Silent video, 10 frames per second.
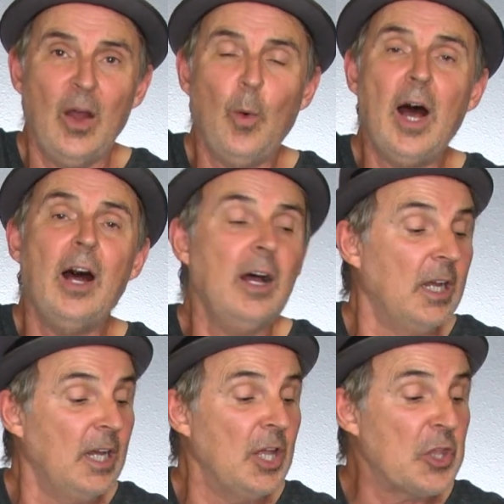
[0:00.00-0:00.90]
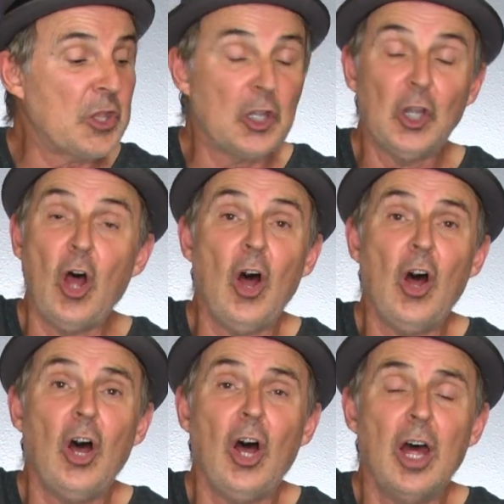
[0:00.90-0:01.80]
what's
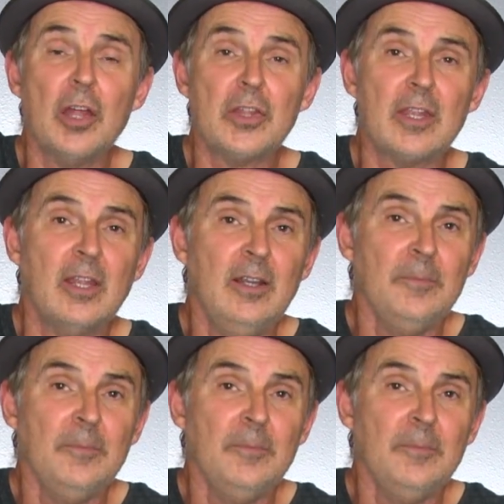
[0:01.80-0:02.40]
lost.